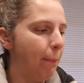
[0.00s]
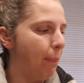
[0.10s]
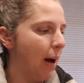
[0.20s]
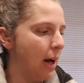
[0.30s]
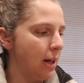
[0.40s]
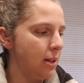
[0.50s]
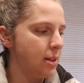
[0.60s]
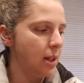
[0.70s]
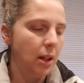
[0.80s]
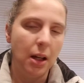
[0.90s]

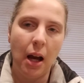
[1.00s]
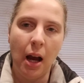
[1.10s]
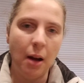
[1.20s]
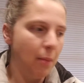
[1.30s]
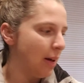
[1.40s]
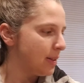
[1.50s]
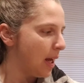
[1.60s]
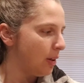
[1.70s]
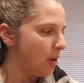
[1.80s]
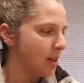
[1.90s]
but I'll
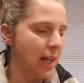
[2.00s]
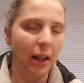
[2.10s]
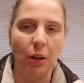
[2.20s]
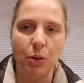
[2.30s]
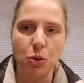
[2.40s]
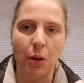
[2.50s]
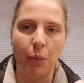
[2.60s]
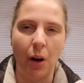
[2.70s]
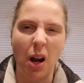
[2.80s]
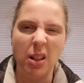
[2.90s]
tell you exactly which one
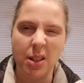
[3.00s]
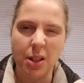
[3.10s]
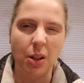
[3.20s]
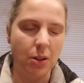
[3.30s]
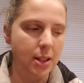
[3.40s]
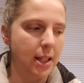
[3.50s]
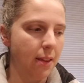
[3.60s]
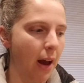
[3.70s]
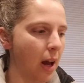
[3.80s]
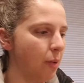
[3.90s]
we're on so you see
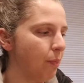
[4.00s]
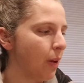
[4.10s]
that,